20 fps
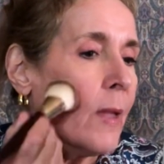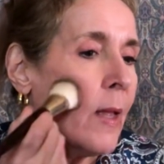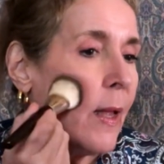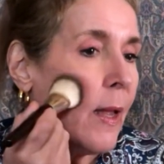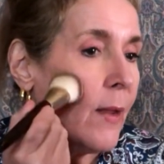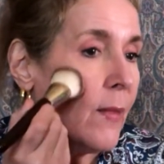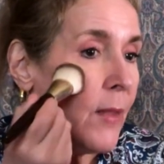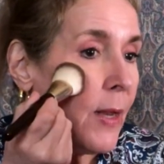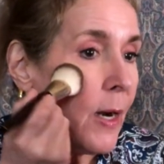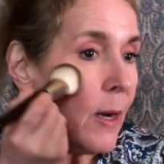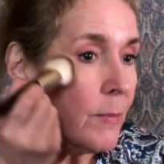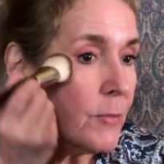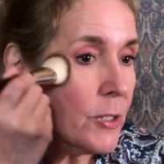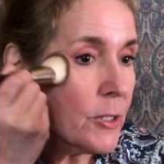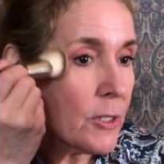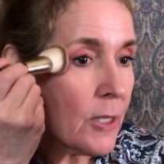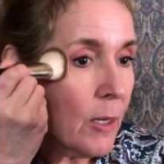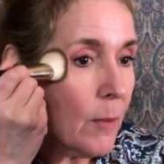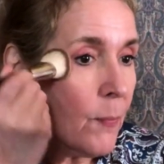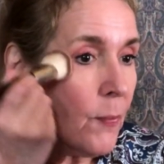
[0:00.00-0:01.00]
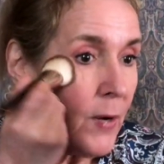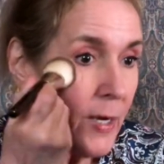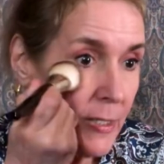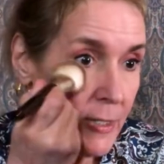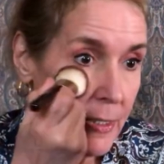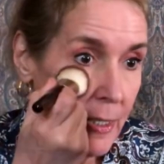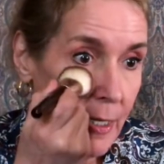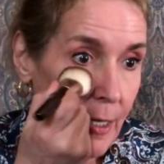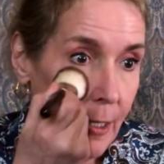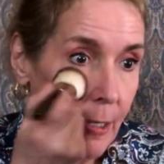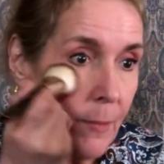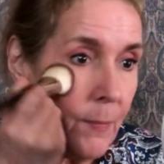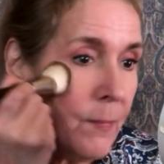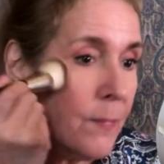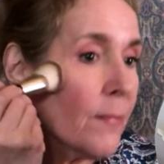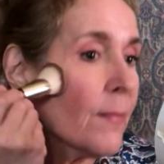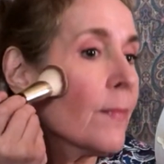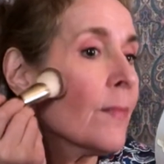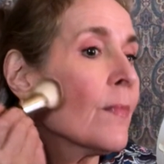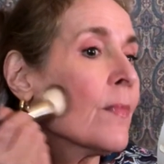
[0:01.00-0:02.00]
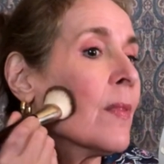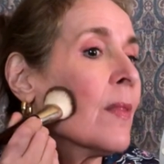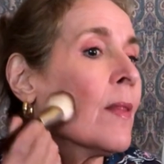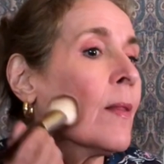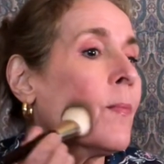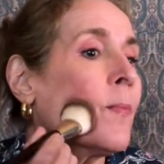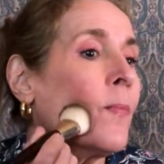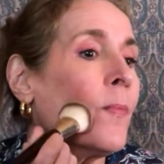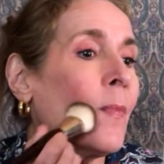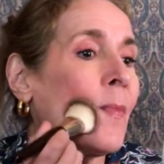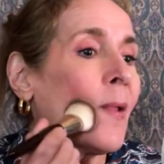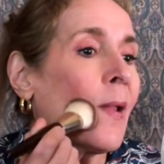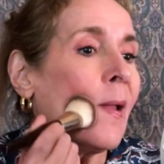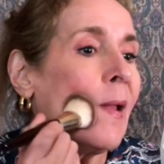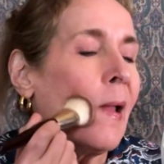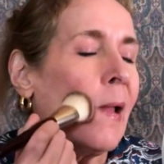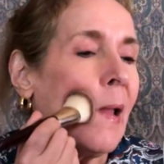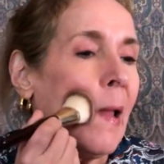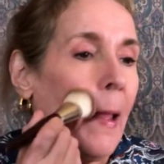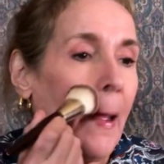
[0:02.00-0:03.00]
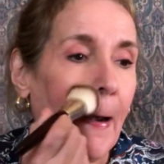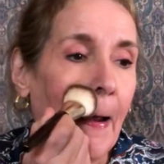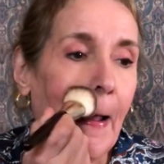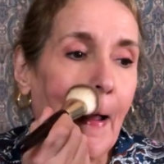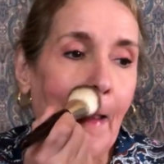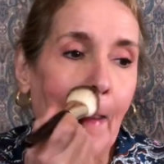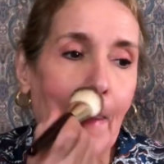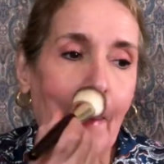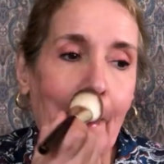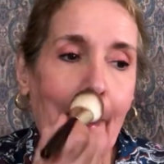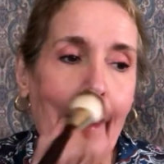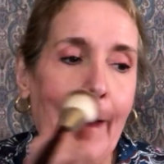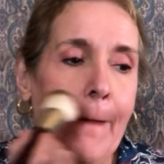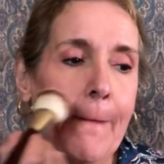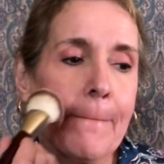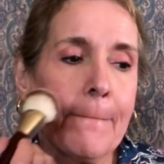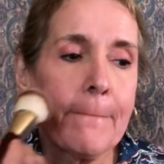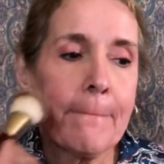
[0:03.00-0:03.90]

and then I'm just gonna press it in. And I think